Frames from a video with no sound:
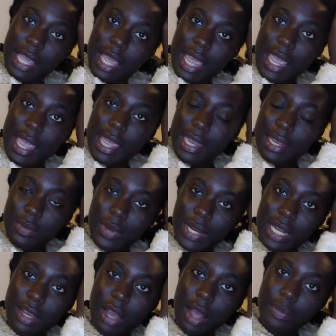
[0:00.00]
And when
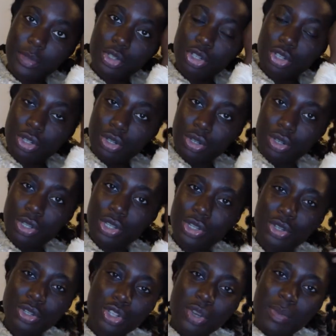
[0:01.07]
it comes to
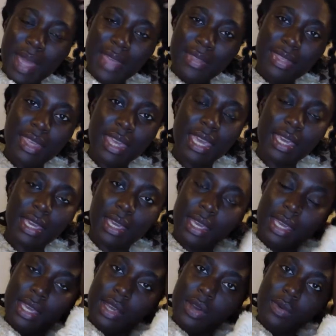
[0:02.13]
YouTube, I think
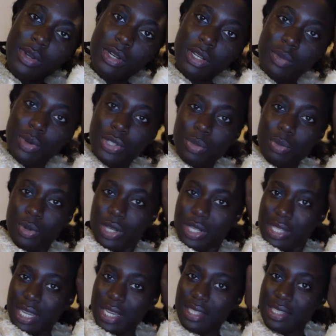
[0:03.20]
one of the most
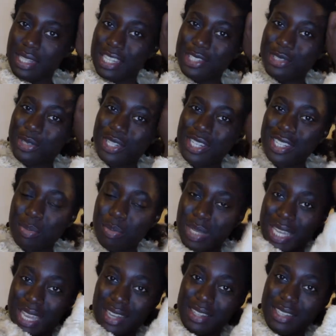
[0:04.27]
important things is to just
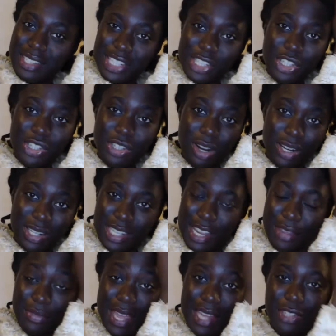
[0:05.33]
begin, just start
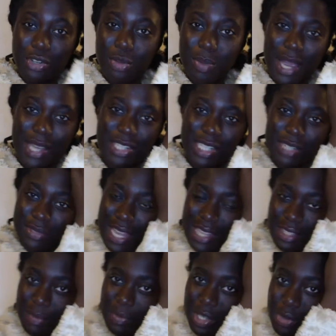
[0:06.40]
if that's your passion, if
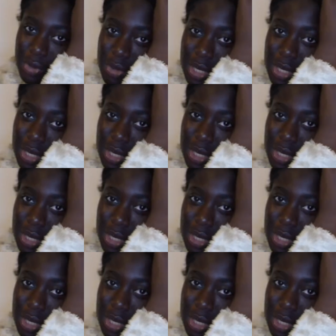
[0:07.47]
that's something you